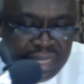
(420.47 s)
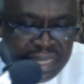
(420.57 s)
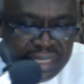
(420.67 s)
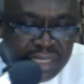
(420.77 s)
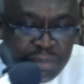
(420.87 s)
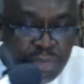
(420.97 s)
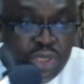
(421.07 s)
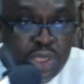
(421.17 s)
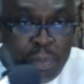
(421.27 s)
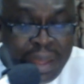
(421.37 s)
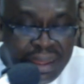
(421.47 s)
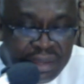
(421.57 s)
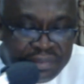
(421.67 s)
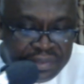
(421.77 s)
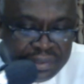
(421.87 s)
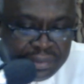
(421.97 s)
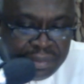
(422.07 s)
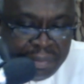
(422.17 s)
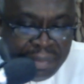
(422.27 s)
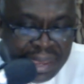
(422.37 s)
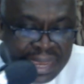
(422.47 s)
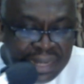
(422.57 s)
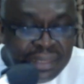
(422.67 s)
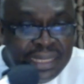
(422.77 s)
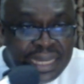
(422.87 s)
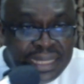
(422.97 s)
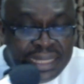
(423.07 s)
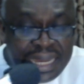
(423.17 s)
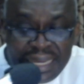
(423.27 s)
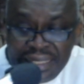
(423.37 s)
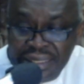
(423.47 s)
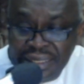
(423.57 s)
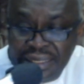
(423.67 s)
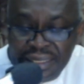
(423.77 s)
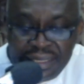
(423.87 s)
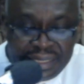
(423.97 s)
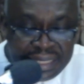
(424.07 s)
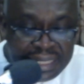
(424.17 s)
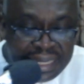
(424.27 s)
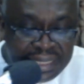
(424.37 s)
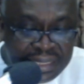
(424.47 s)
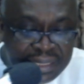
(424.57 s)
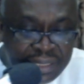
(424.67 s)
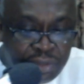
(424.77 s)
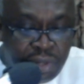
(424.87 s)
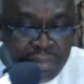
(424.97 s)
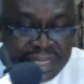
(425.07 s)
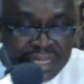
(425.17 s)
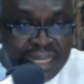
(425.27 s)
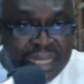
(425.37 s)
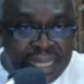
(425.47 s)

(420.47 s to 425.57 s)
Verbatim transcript: is the most powerful male gender entity, seed entity, raw materials